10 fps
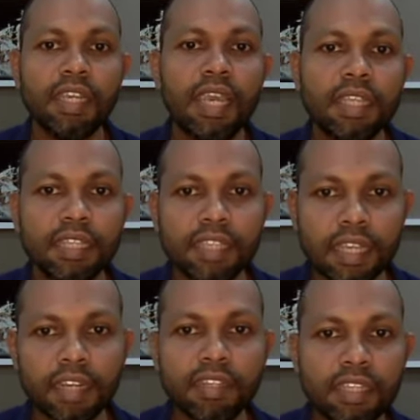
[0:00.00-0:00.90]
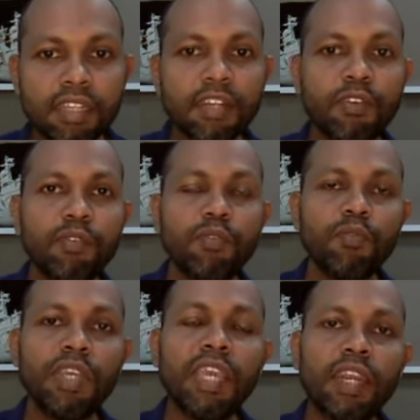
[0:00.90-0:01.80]
In the second design review,
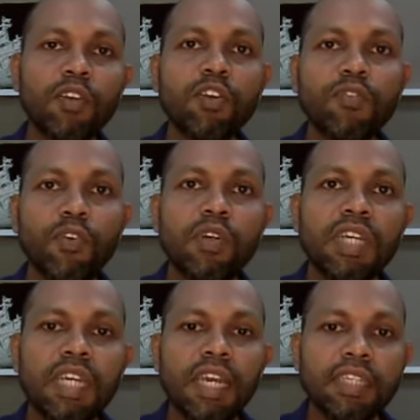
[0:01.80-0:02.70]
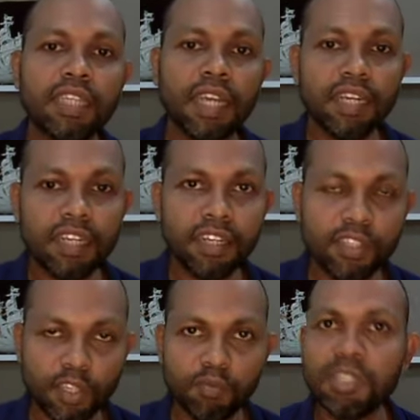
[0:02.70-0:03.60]
we can go for a second
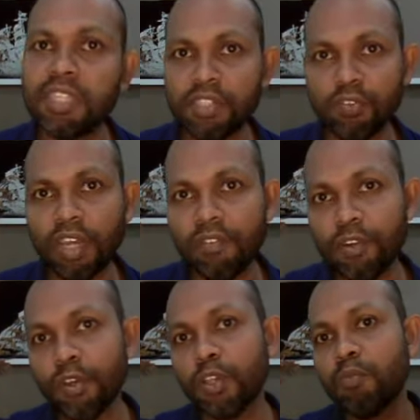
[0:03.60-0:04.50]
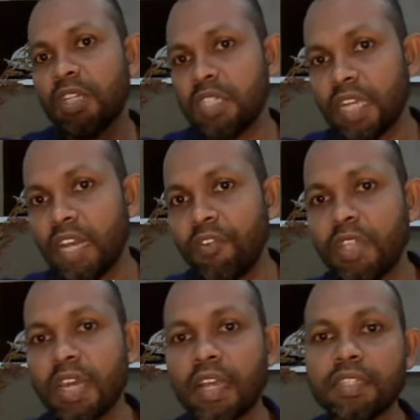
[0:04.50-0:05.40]
iteration of business requirement document, share
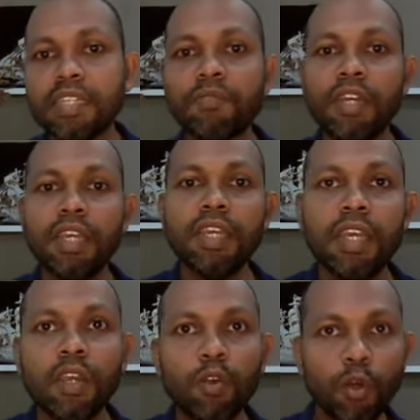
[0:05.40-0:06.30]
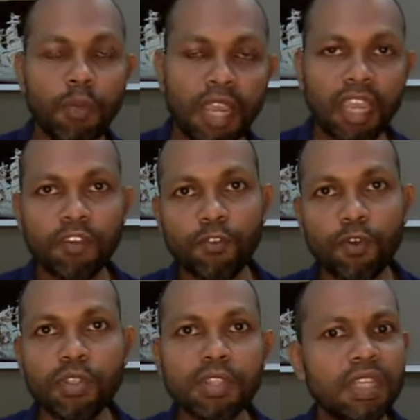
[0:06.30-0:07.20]
with the customer, go back and
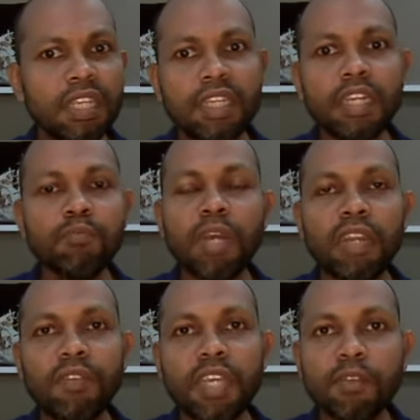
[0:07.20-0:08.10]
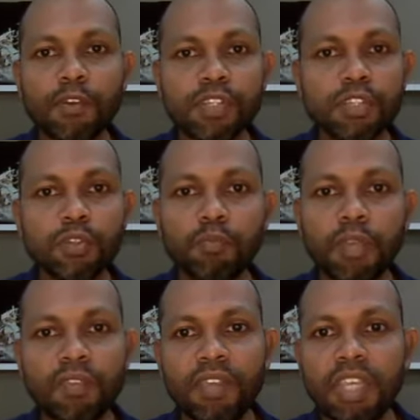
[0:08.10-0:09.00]
forth. It might be a process of
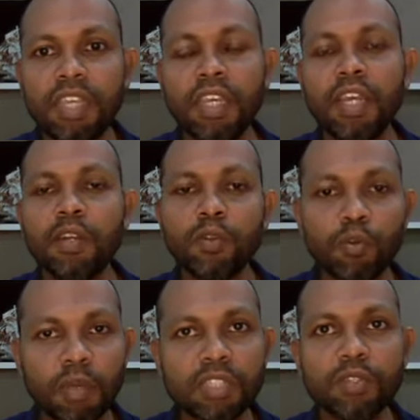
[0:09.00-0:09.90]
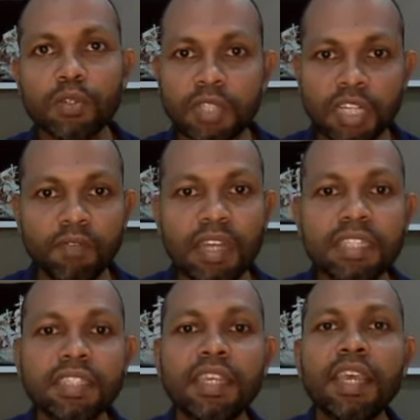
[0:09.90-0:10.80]
maybe 2 months or 3
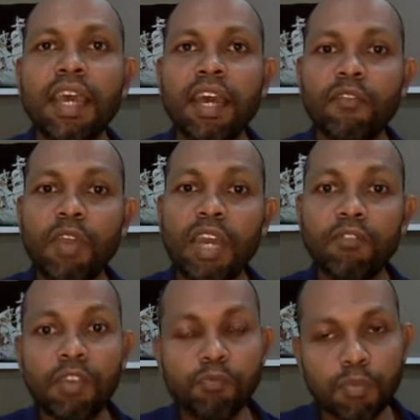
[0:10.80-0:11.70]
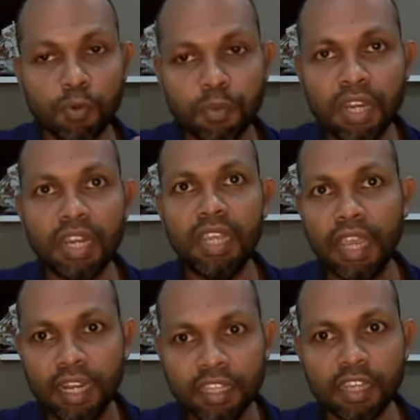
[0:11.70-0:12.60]
months, where we properly
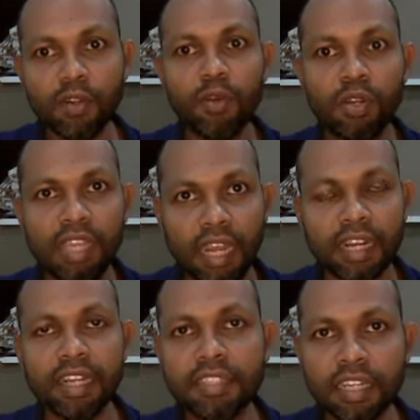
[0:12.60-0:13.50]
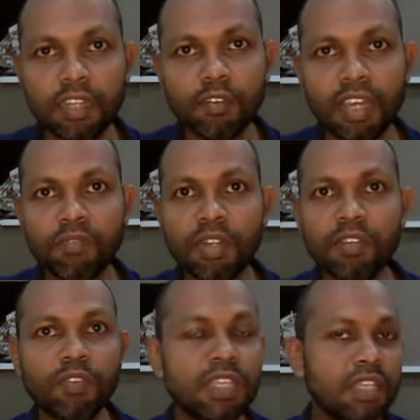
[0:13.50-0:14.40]
and thoroughly analyze the
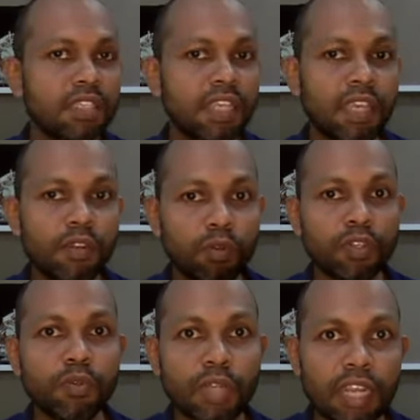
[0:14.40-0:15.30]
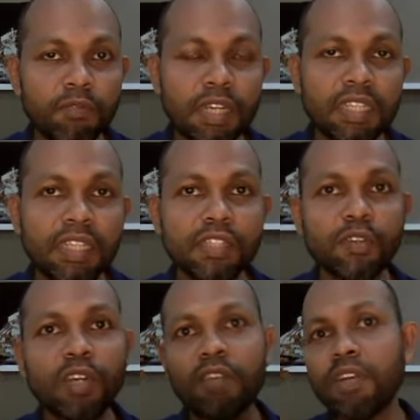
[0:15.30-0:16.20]
requirement. We say, look, you can meet this
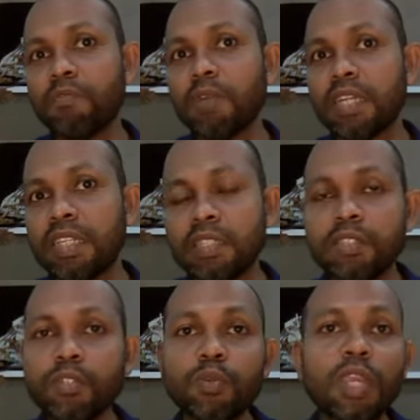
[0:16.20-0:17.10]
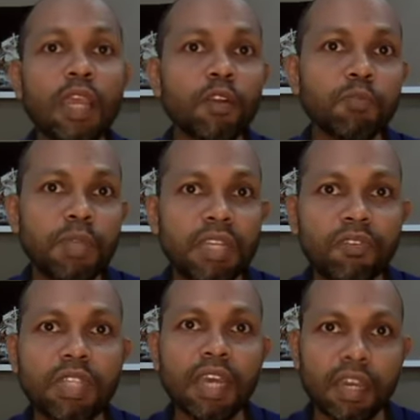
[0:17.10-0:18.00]
requirement, but this you cannot meet
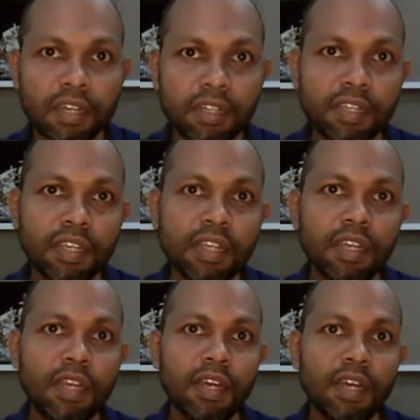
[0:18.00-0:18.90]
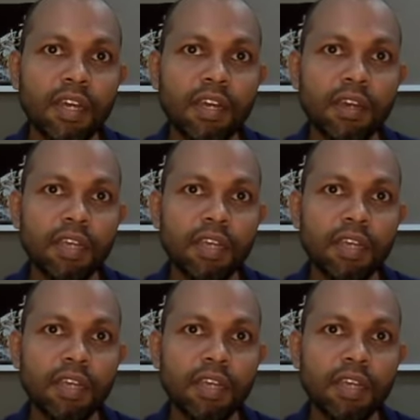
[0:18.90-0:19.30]
with the current uh,